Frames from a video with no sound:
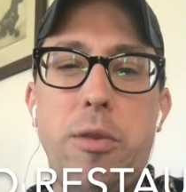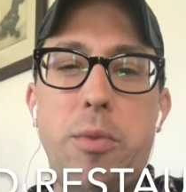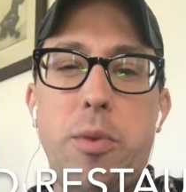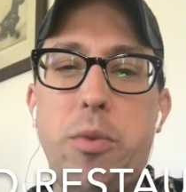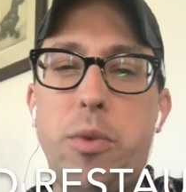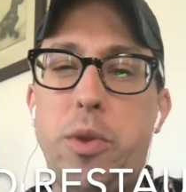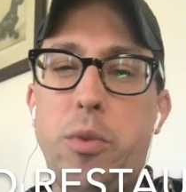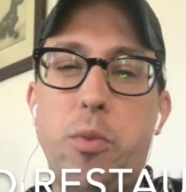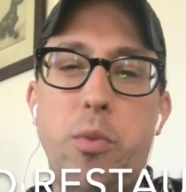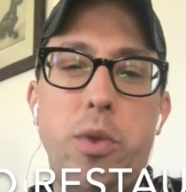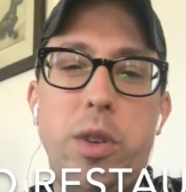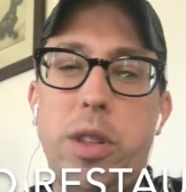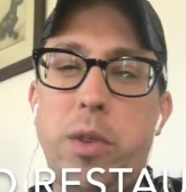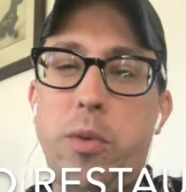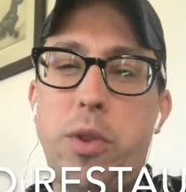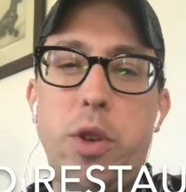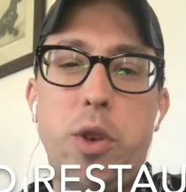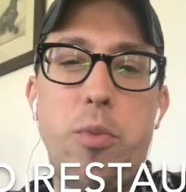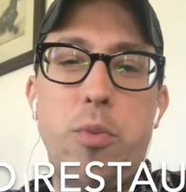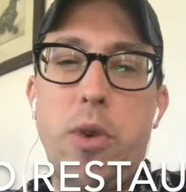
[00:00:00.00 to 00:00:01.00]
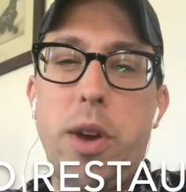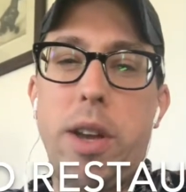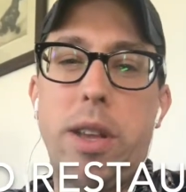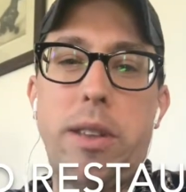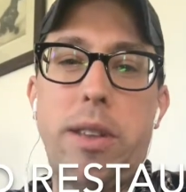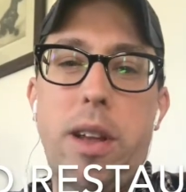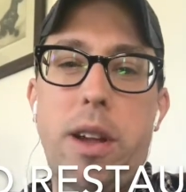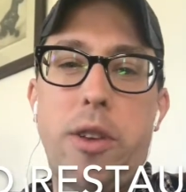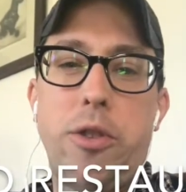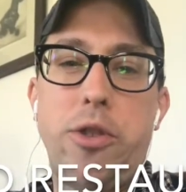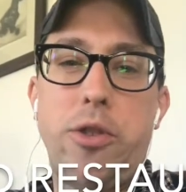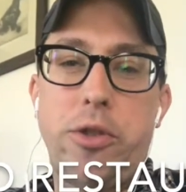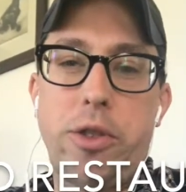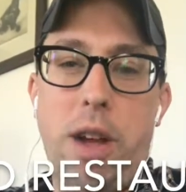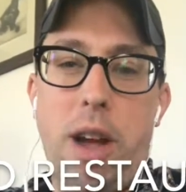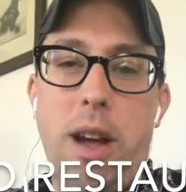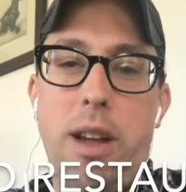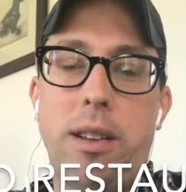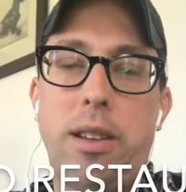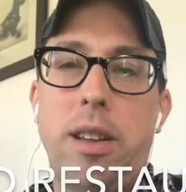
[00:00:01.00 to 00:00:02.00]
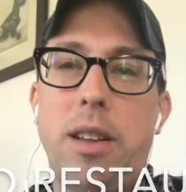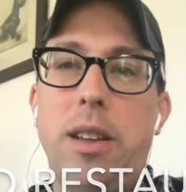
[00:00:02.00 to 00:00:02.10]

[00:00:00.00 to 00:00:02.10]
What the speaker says: but when you break it down, you're not.